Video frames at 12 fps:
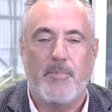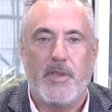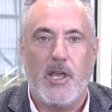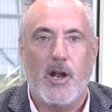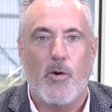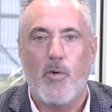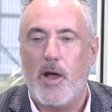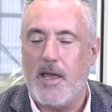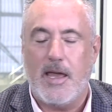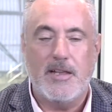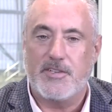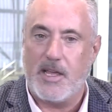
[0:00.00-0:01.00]

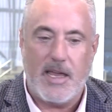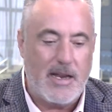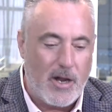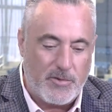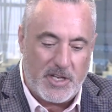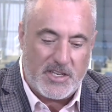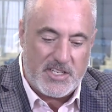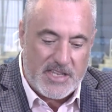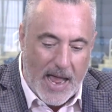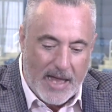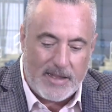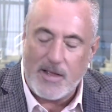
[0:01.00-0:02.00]
He knows
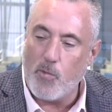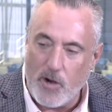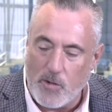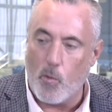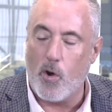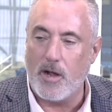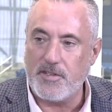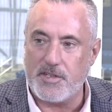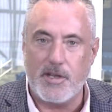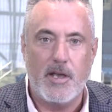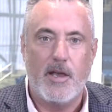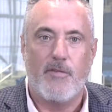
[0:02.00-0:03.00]
exactly what he
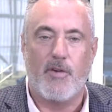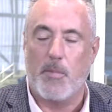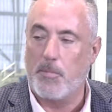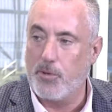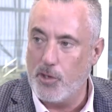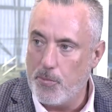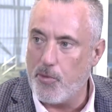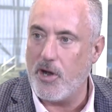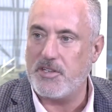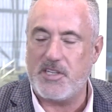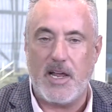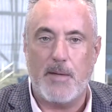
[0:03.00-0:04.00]
wants from a
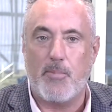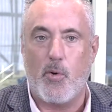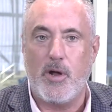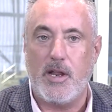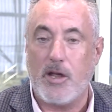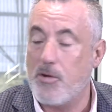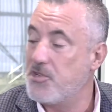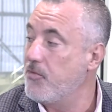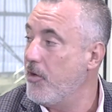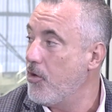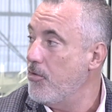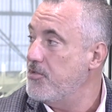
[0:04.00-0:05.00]
blueprint standpoint. He goes and
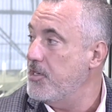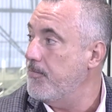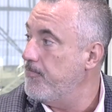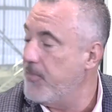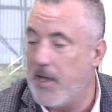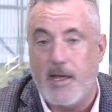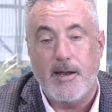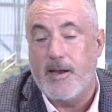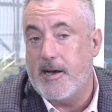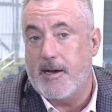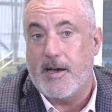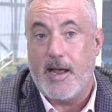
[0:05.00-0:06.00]
recruits it, and
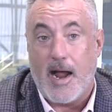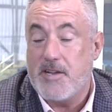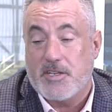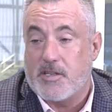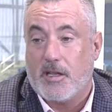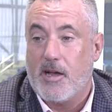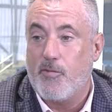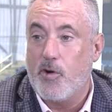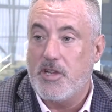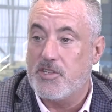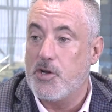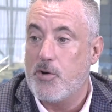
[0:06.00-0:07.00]
I just love what
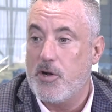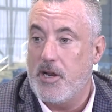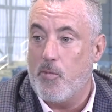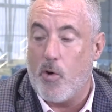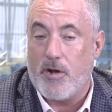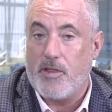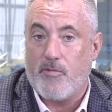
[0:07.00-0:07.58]
he's doing and where they're